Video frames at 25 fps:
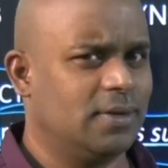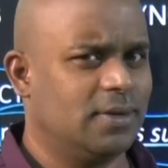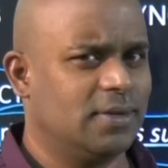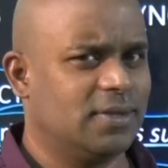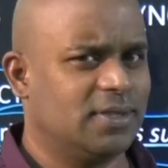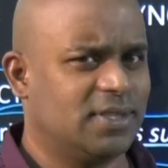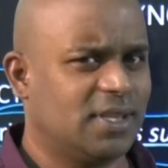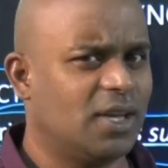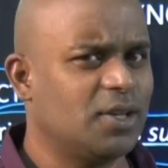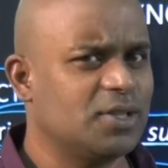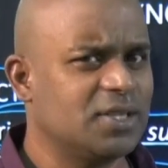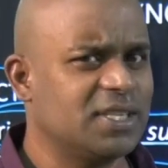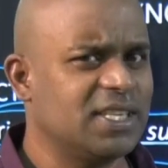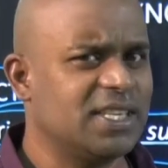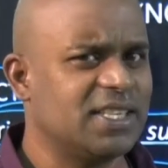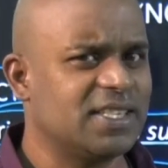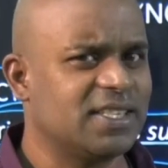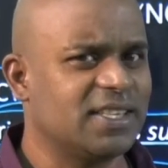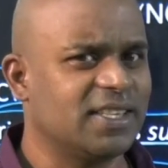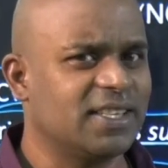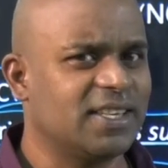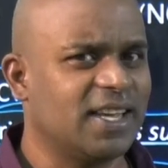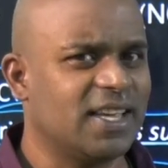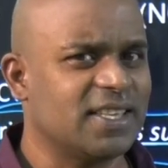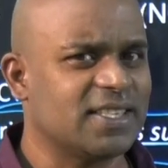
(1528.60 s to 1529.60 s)
Sounds
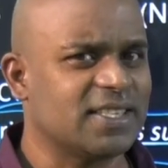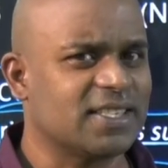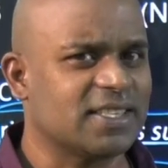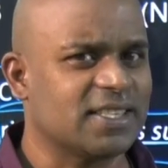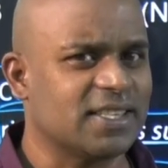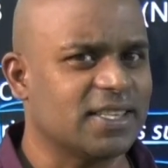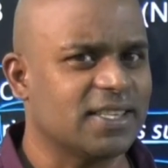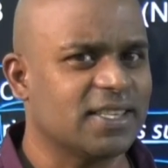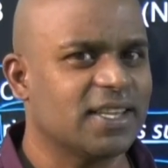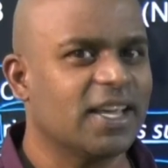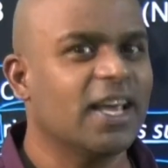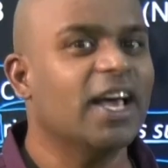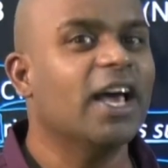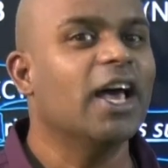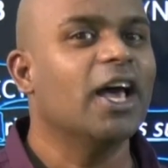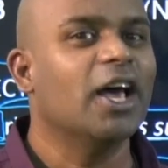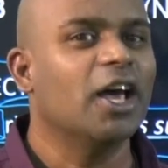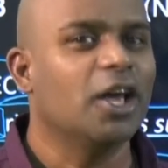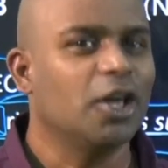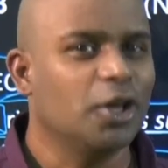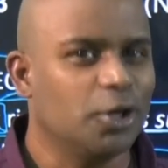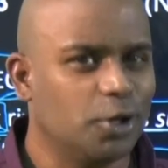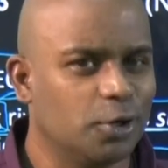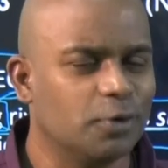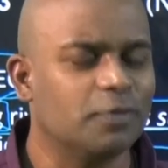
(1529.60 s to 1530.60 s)
easy, doesn't it?
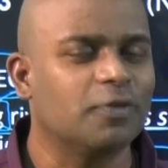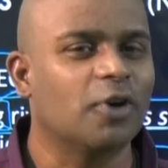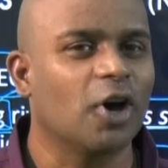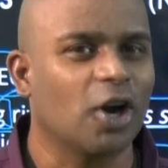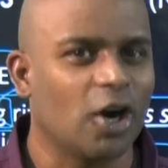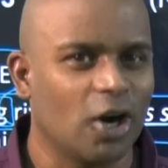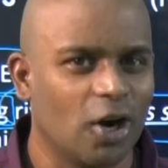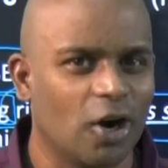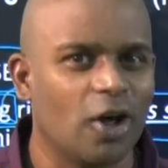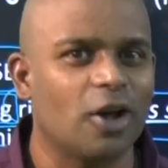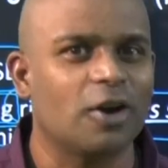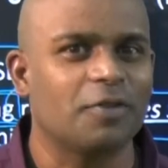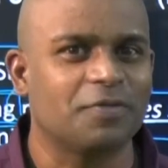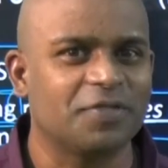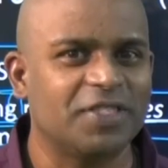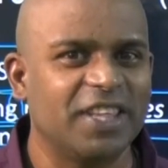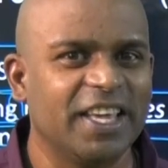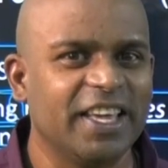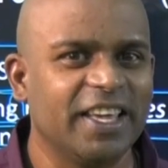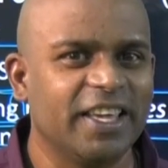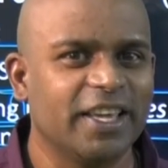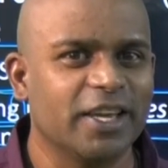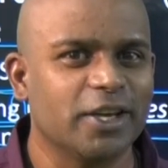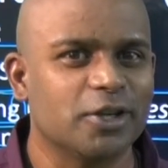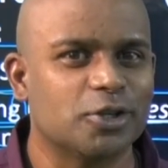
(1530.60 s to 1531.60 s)
You've got a lot of
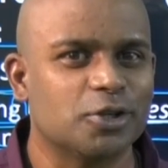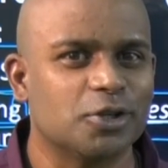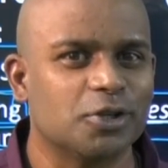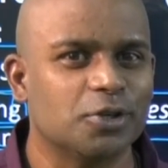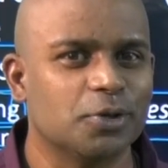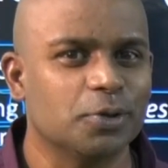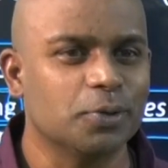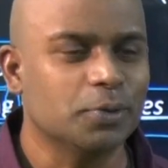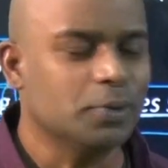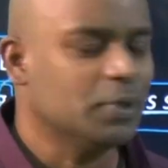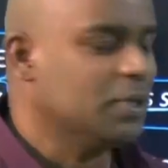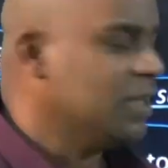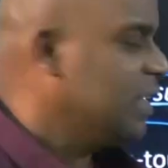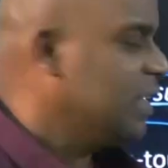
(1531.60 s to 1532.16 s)
thinking to do.